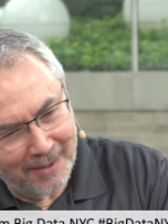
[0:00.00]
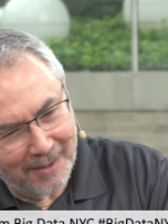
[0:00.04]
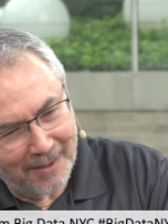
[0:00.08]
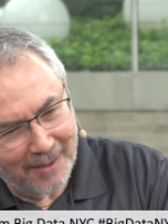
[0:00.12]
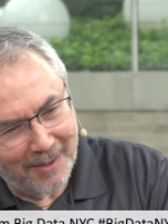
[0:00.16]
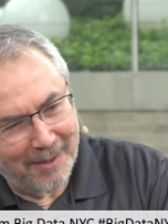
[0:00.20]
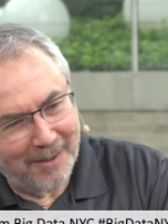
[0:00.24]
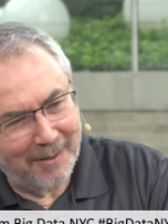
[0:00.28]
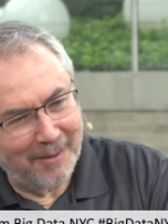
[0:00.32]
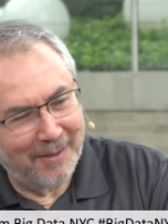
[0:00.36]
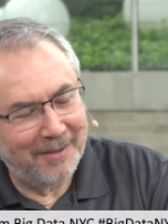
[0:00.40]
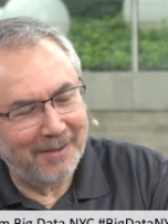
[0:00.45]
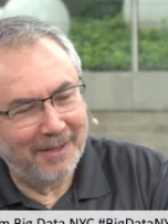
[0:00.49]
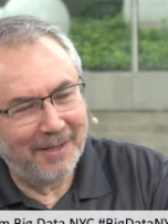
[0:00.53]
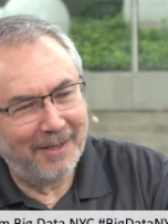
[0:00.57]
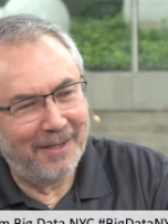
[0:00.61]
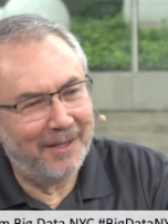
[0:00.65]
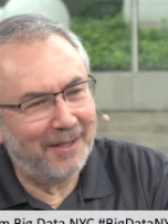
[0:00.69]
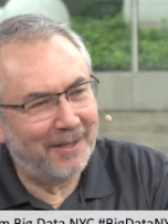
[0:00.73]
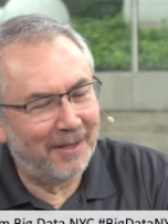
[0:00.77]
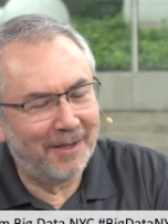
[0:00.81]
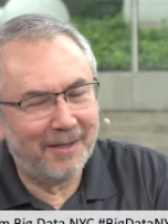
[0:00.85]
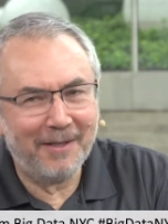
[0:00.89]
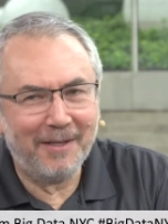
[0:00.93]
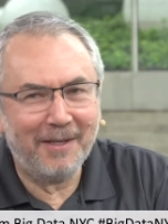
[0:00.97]
uh, in,
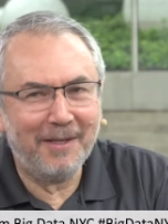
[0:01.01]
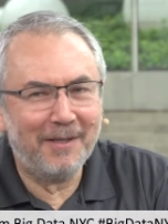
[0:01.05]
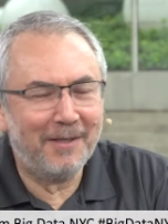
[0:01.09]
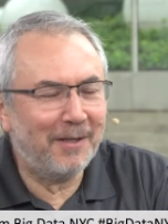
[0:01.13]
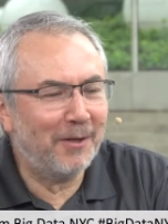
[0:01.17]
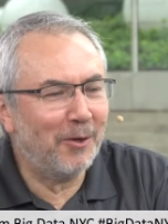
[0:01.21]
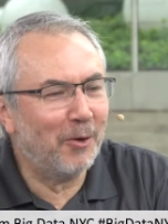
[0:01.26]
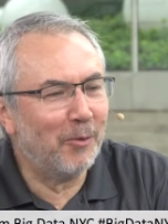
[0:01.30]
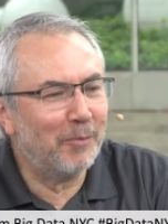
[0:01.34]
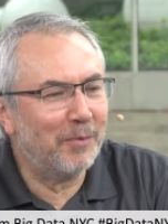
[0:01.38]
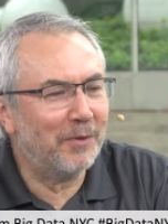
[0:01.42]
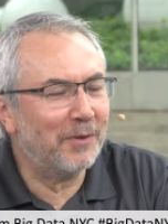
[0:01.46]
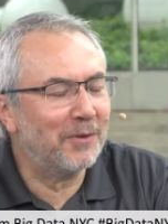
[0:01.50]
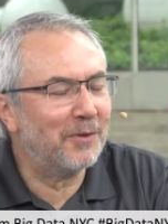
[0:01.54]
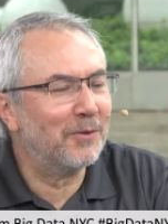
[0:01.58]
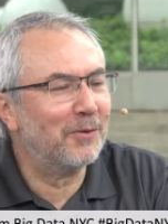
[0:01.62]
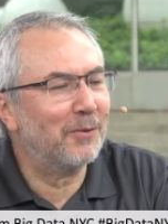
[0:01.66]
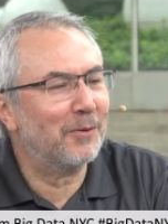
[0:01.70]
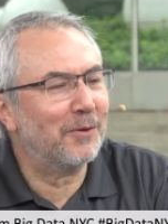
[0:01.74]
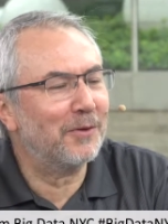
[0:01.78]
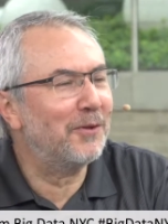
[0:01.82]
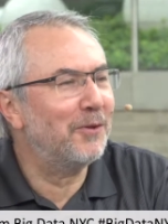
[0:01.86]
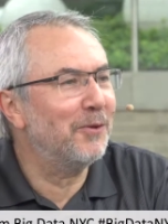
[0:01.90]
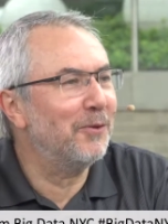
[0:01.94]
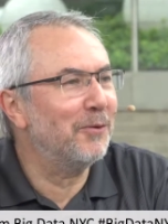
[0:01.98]
the, in the open
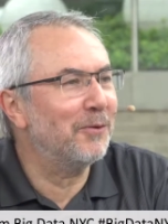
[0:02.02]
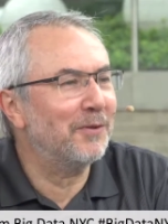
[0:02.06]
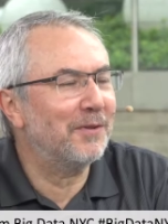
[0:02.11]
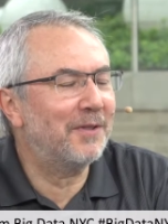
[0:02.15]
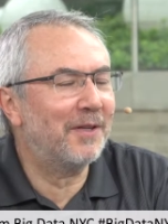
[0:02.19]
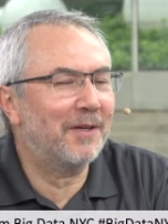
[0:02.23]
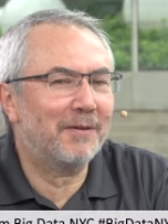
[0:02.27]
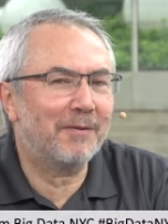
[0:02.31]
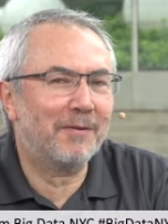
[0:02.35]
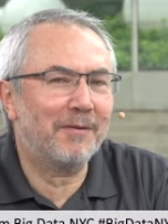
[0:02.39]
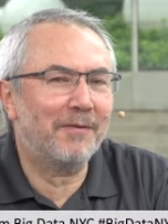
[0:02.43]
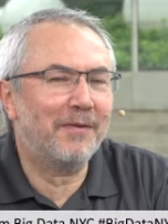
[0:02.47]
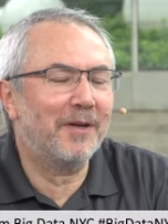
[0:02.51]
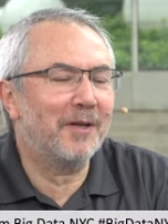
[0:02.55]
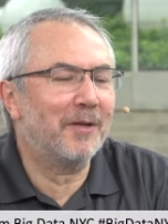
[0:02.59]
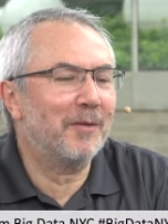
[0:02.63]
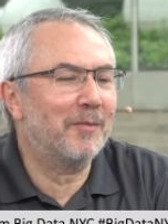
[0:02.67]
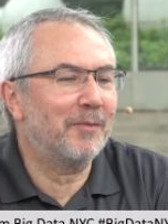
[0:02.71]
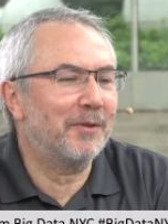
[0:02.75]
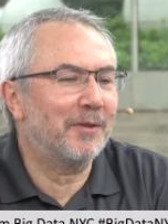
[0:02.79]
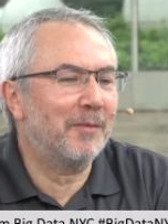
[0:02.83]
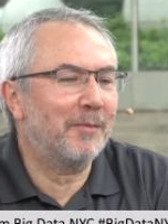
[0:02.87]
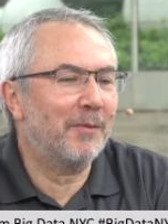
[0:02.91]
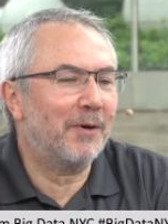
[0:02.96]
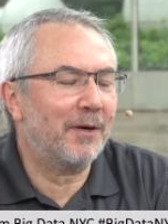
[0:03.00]
source tools that are
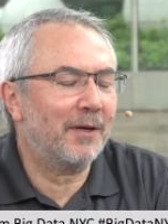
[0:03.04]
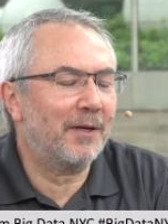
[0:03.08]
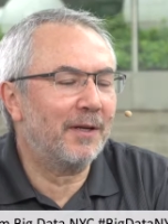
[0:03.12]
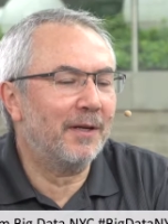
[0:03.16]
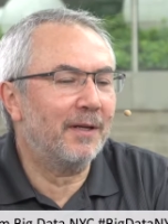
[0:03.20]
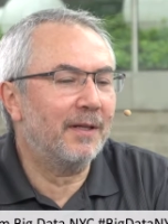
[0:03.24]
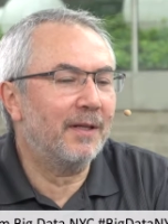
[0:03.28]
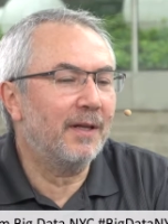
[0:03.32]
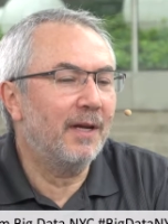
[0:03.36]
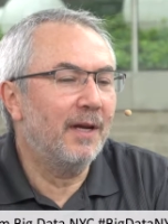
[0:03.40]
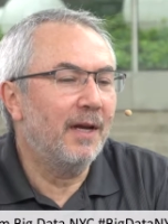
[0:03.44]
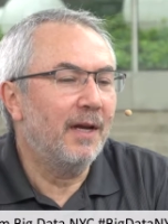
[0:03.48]
available in the market.